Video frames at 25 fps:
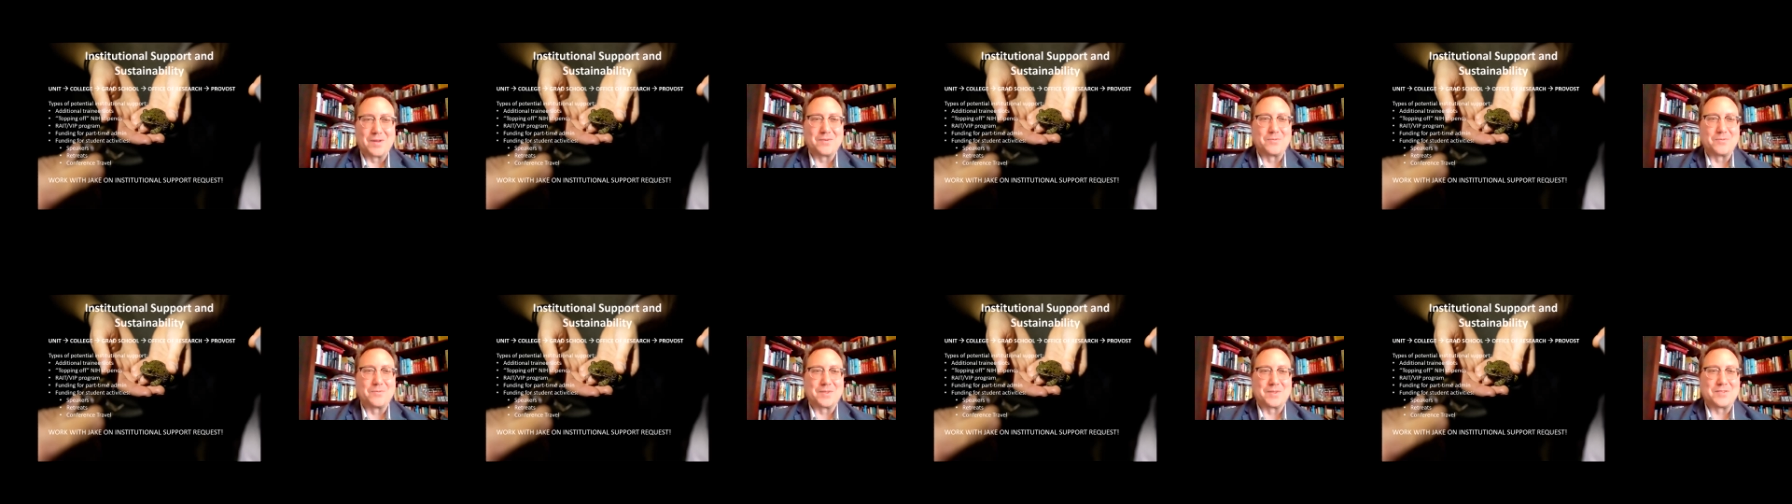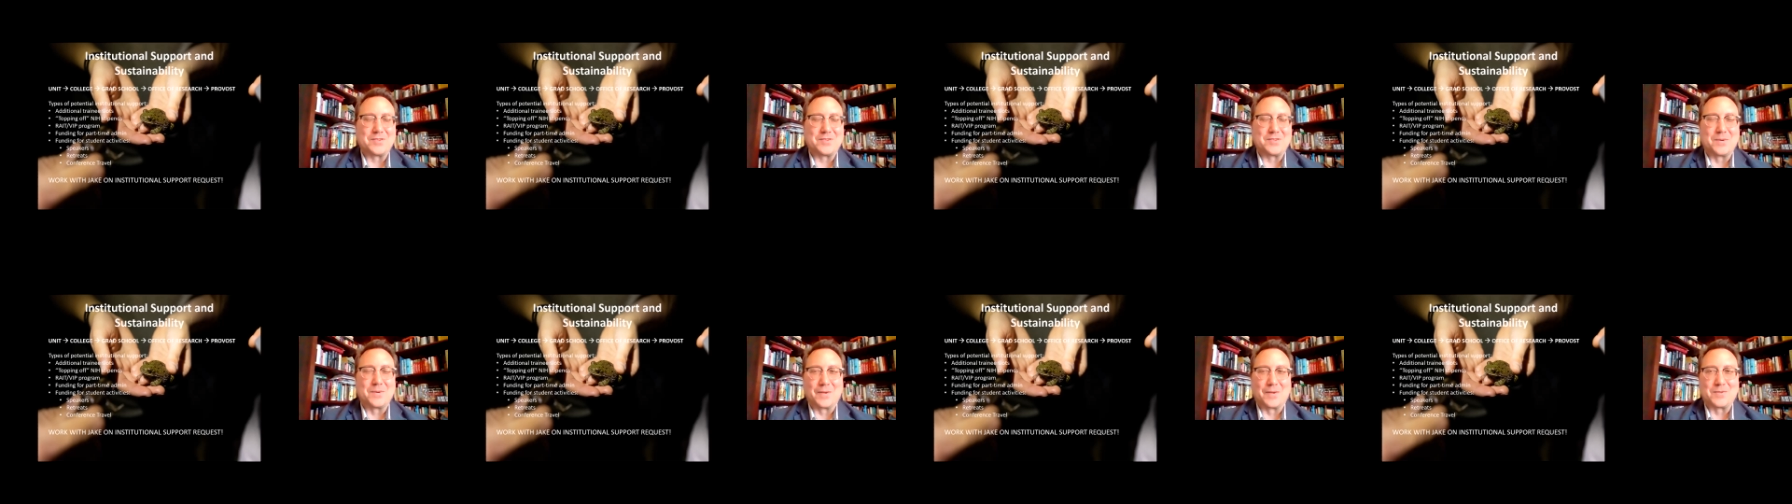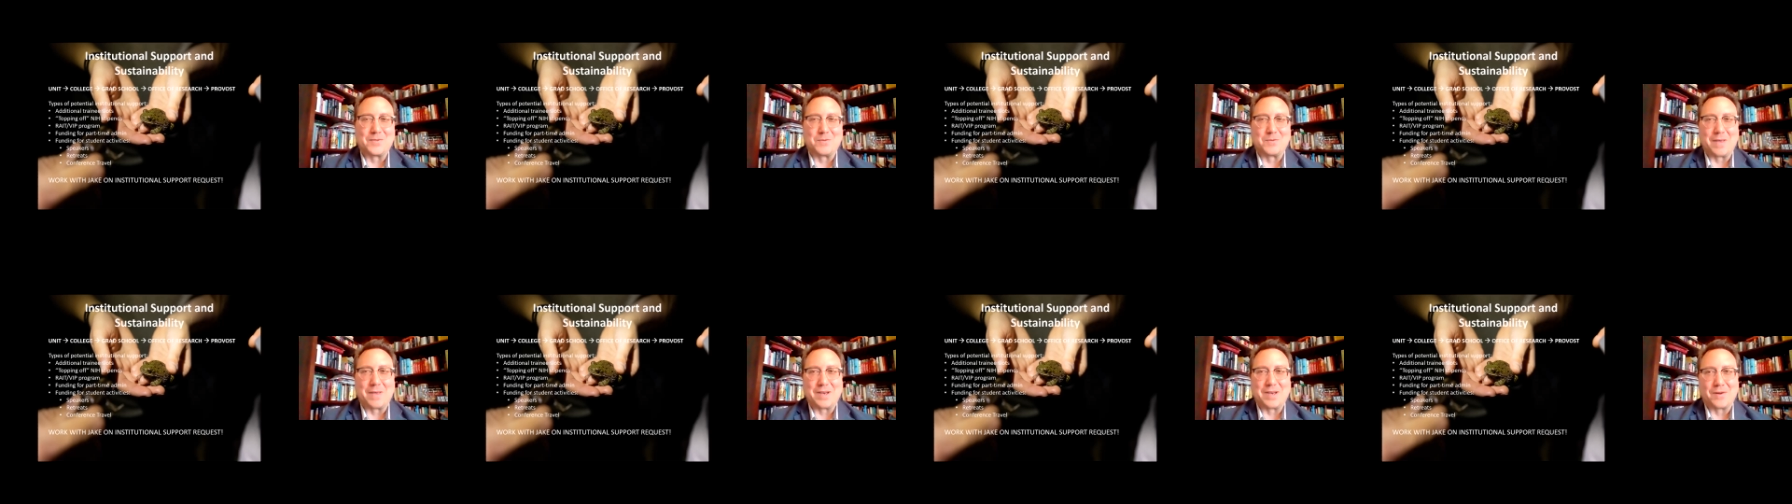which you
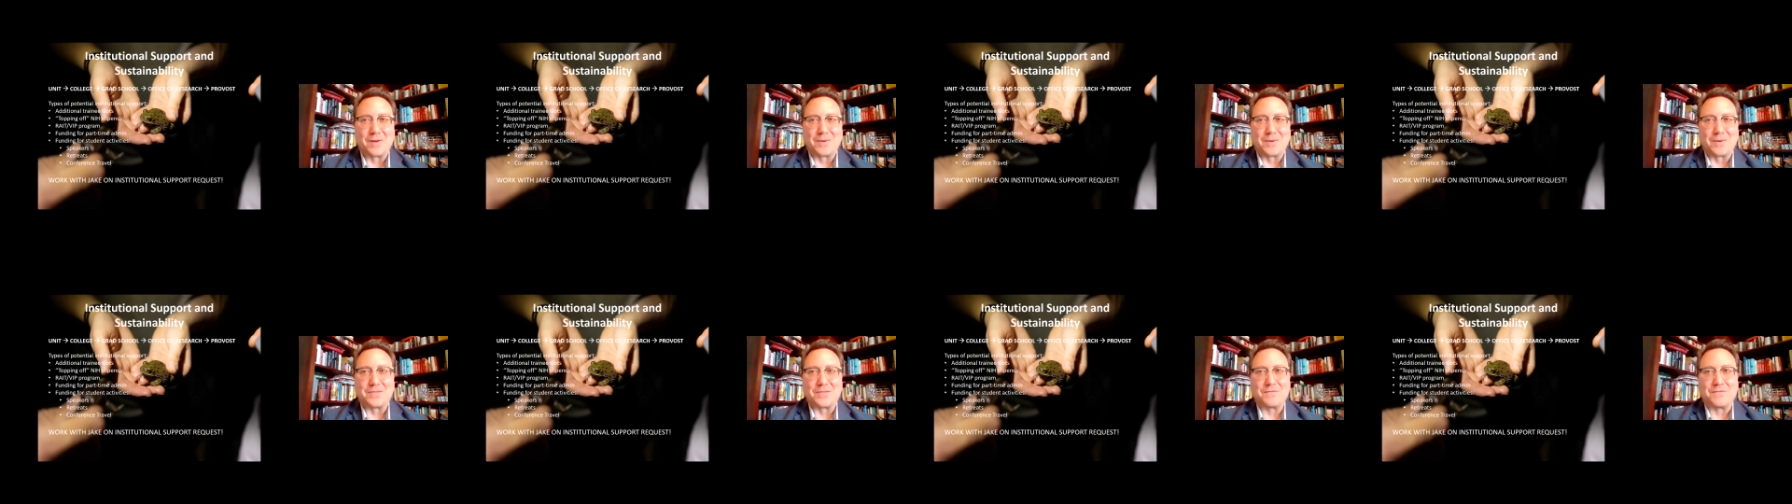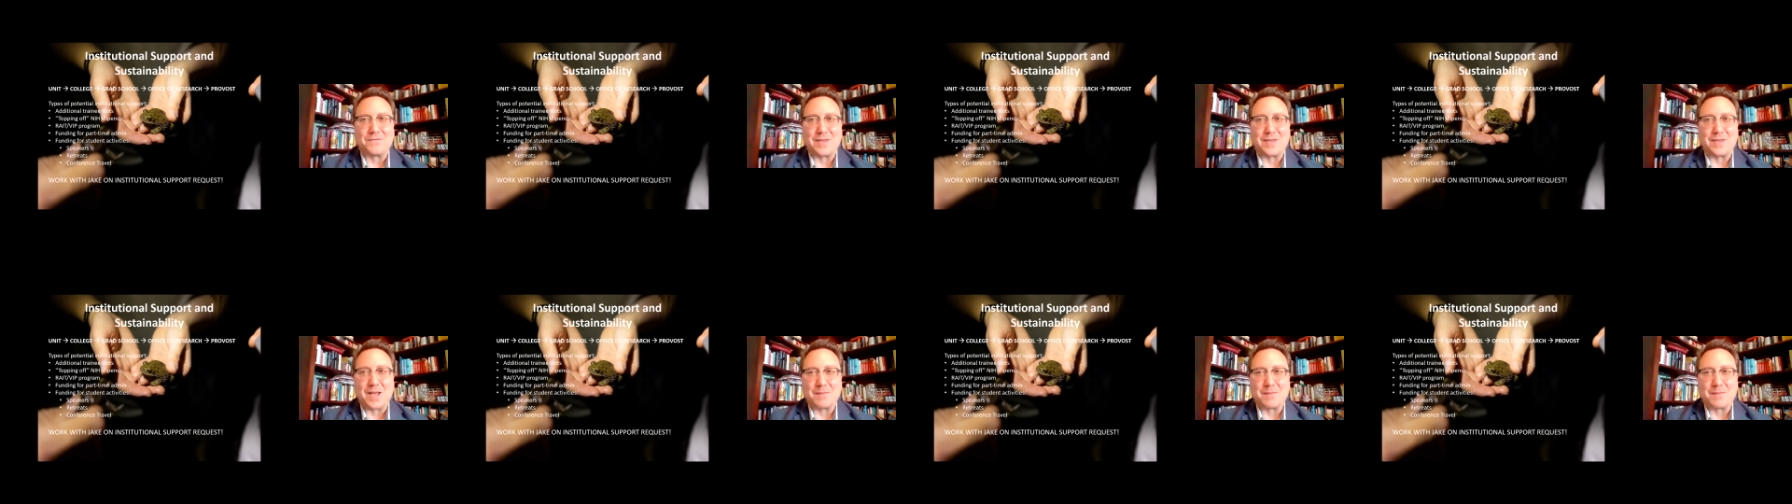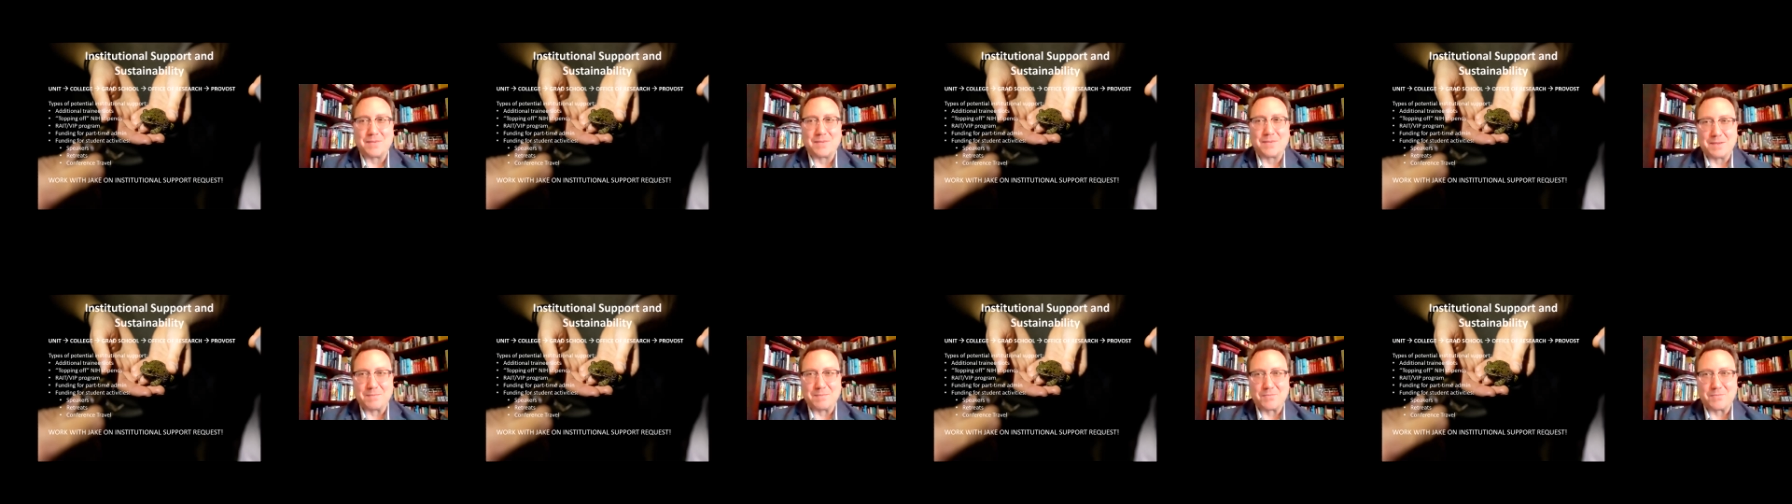also may know as the
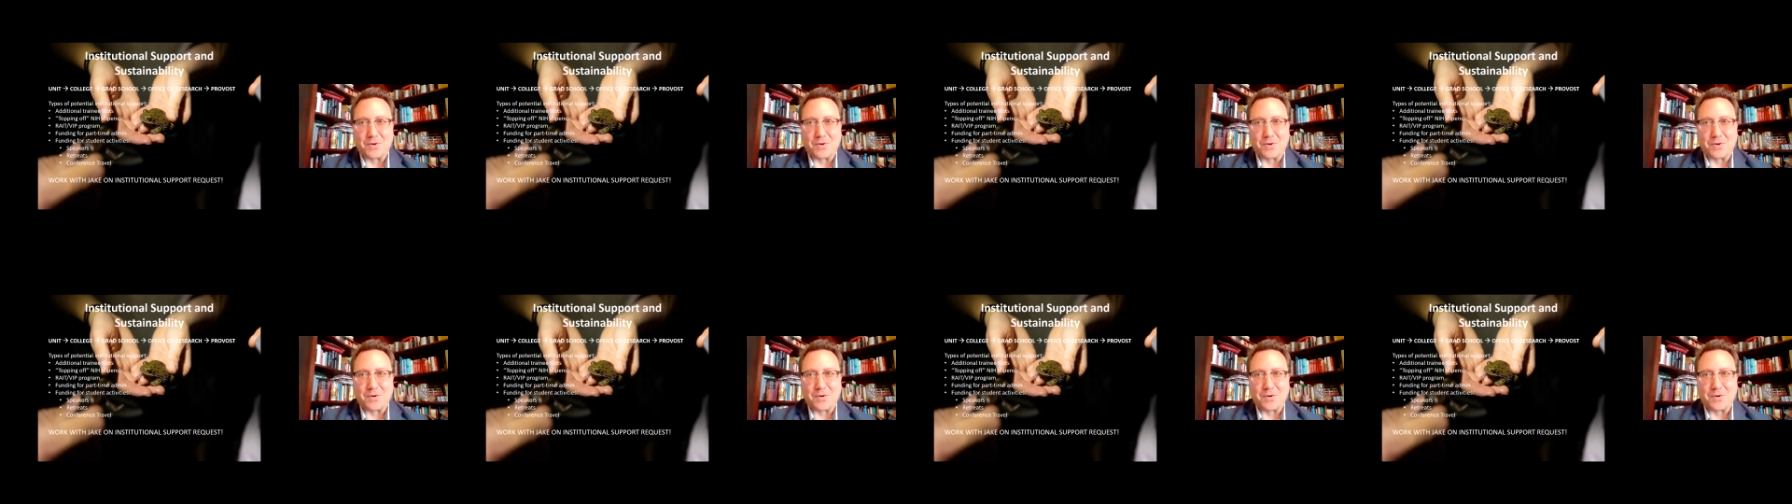VIP